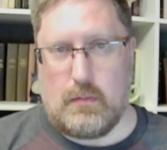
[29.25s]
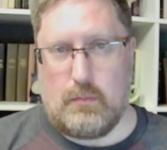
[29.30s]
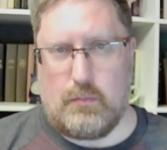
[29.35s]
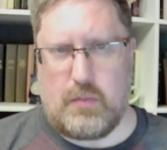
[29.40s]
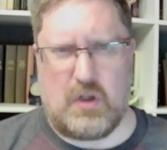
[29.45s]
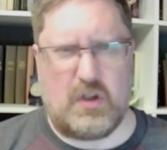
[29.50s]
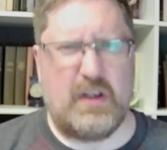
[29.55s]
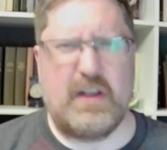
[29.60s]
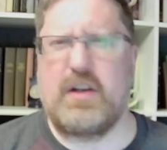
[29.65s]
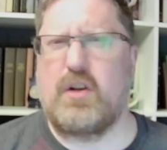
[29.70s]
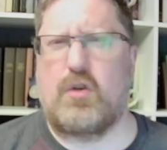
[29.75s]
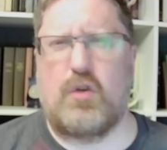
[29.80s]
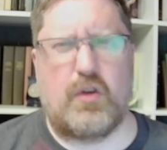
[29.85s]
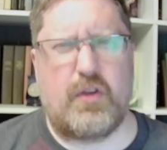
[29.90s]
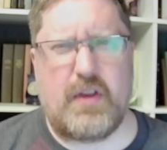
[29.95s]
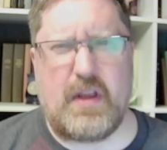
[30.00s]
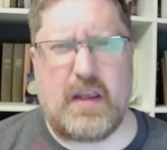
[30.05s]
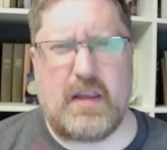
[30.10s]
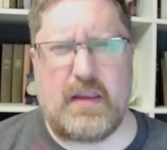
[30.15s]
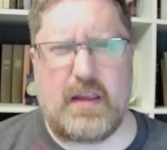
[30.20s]
political
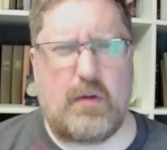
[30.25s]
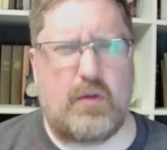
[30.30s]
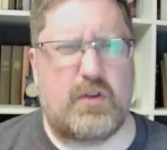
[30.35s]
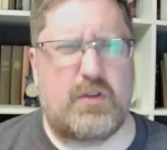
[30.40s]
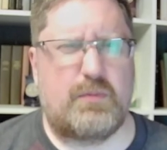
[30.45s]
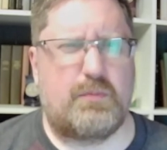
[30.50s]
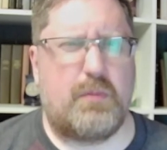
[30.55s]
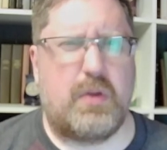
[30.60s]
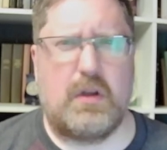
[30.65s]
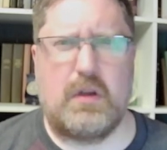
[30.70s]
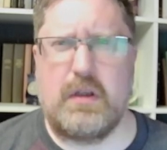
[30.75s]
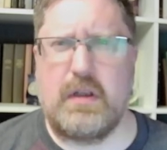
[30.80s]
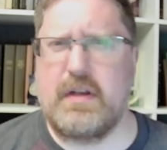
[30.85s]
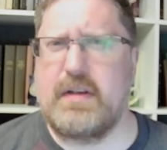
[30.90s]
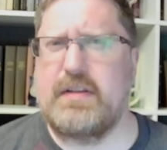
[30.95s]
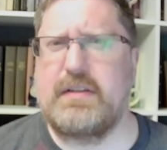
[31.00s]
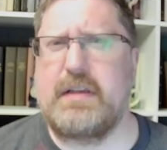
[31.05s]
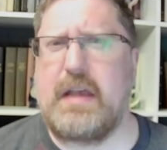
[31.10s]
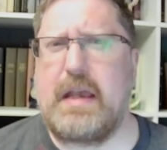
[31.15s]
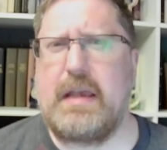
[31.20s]
thing that was
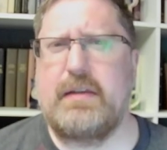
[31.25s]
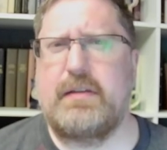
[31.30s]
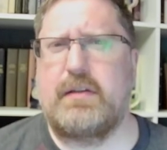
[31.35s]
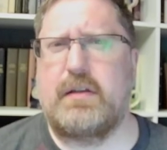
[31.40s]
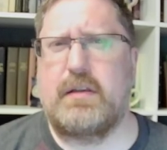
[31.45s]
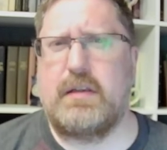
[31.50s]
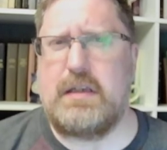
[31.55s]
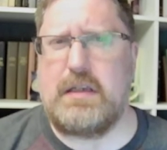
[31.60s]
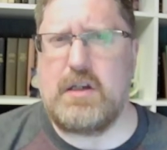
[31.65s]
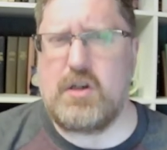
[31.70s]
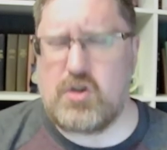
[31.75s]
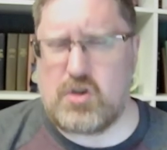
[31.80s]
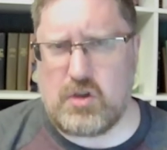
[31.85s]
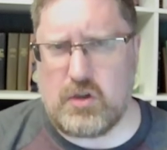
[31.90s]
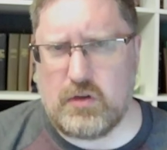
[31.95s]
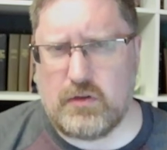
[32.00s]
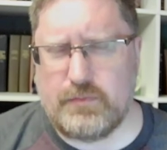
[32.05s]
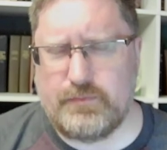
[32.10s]
politicizing the issue.